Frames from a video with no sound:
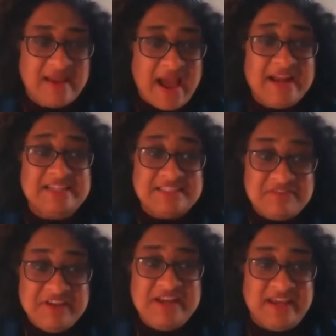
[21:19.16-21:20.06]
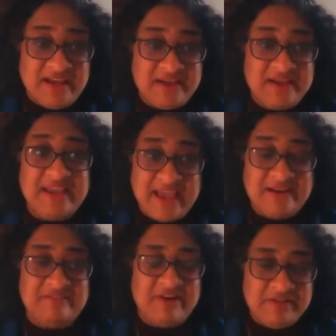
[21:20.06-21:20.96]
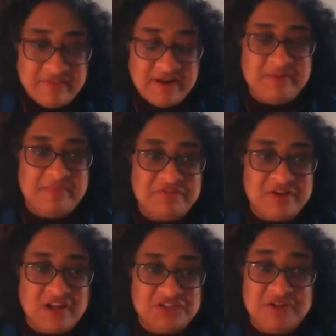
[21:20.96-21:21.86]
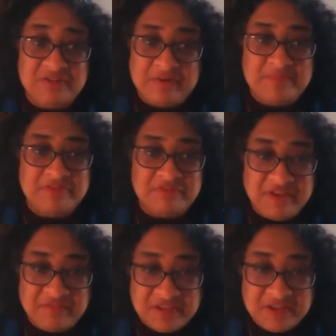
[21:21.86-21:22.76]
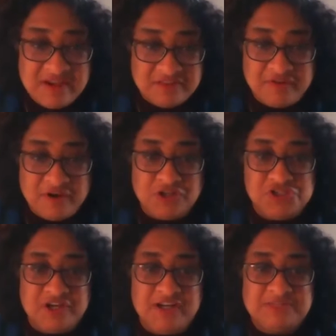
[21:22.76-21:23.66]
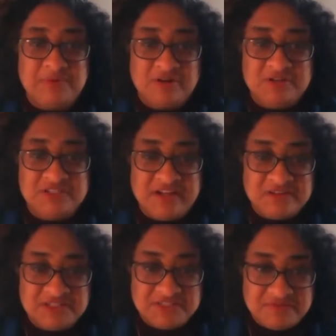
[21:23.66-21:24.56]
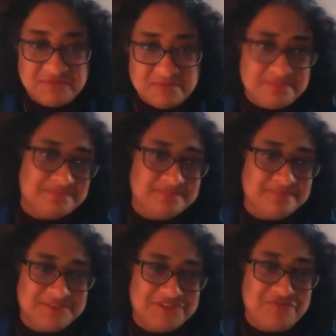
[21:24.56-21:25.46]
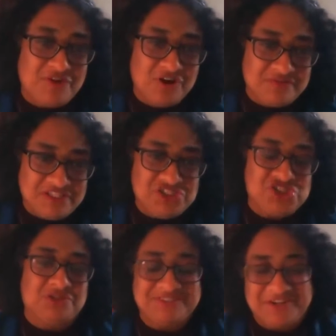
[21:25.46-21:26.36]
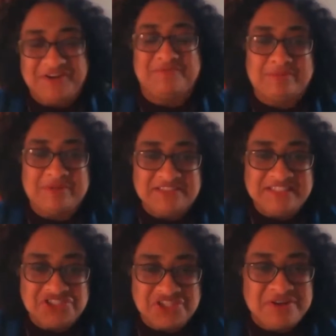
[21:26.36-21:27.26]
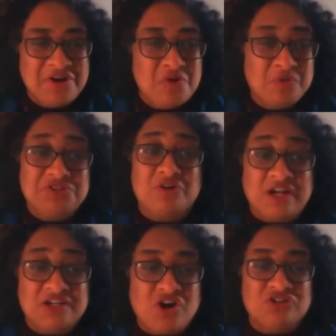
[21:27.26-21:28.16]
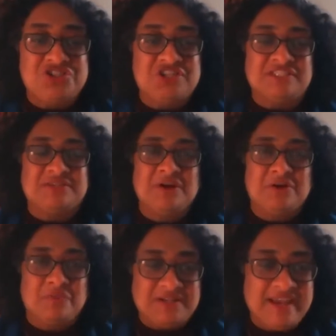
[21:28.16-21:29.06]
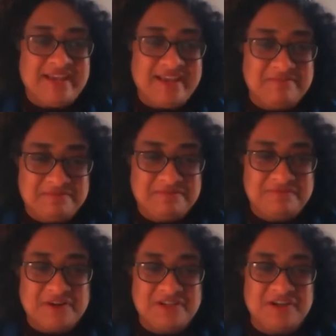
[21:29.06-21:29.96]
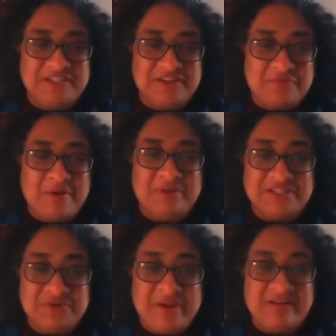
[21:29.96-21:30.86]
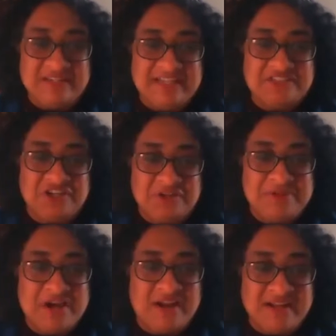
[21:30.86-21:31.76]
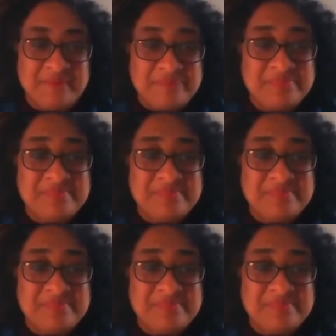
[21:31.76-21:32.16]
And in Slovenia, again, a very, very peaceful country, on November the 5th, the photojournalist Borut Zivolovic, sorry for my pronunciation, was knocked unconscious while taking photos in the Republic Square in central Ljubljana.